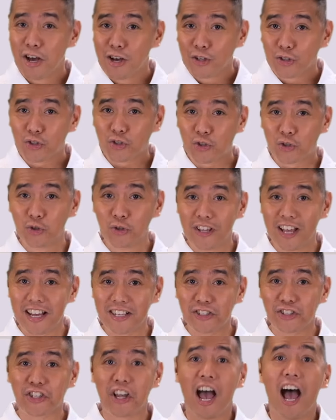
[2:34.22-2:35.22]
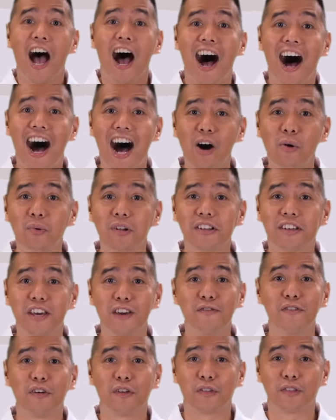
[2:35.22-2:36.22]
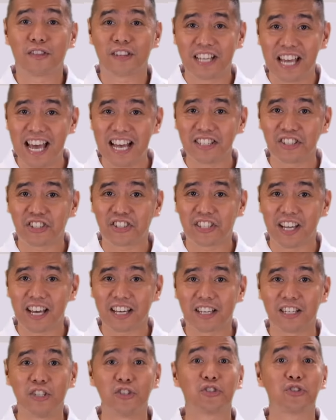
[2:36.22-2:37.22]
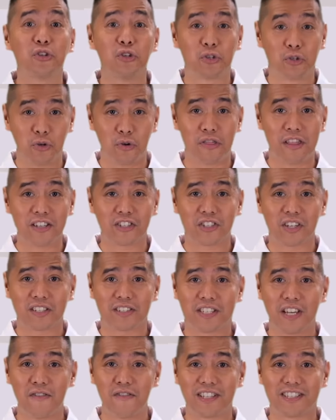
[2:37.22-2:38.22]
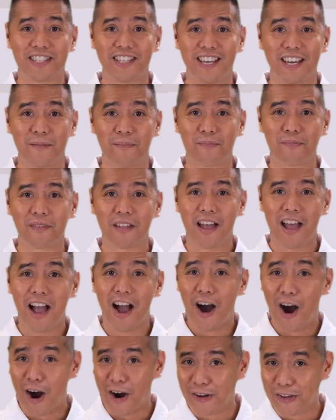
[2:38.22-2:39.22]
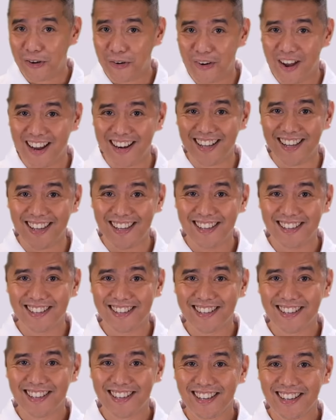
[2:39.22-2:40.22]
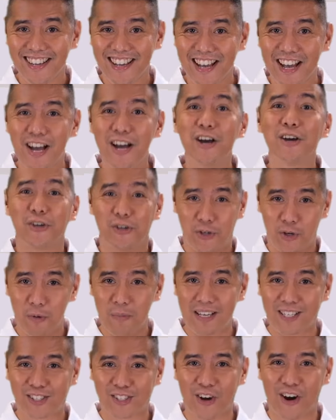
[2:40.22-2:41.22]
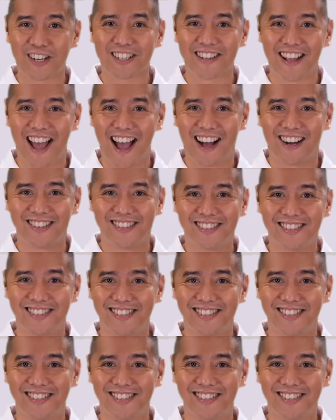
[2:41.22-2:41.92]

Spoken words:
Students, I will give you 10 seconds to do this activity. Are you ready? You may start now.